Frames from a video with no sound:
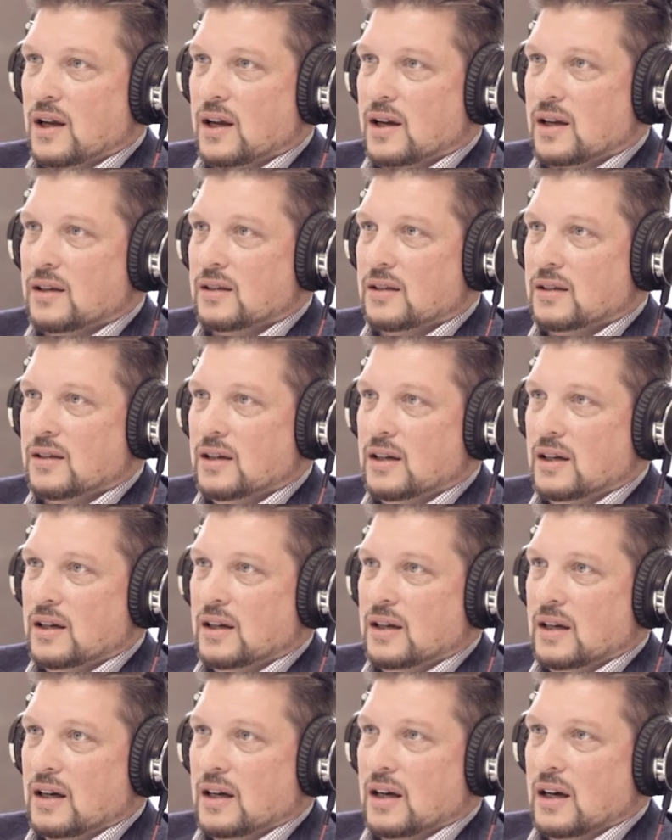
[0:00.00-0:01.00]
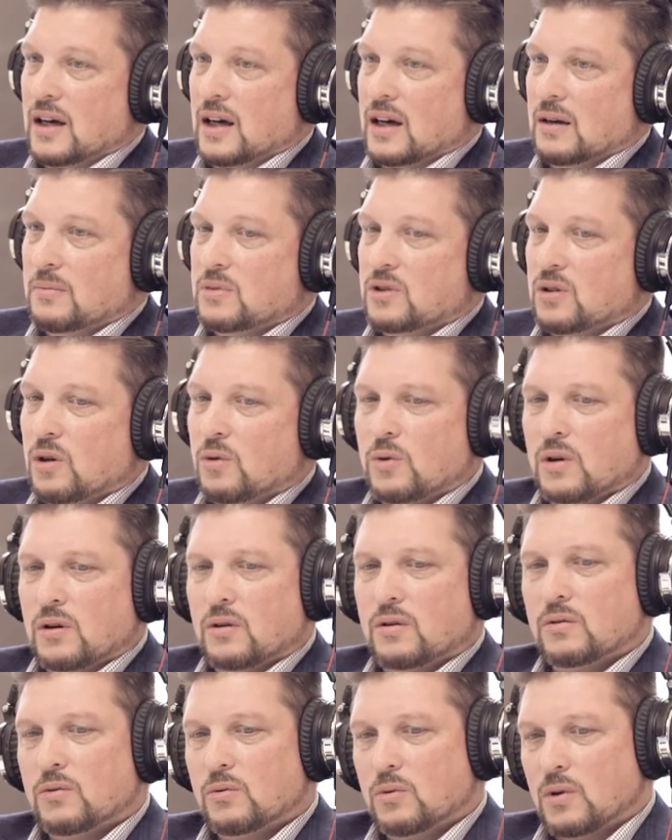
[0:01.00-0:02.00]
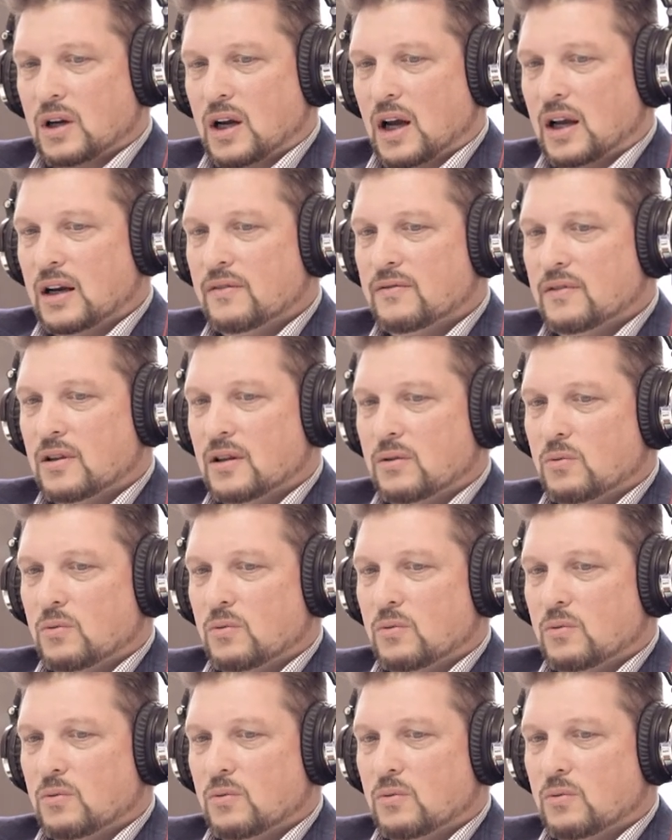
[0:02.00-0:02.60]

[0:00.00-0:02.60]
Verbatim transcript: And um, so we're, we're kind of,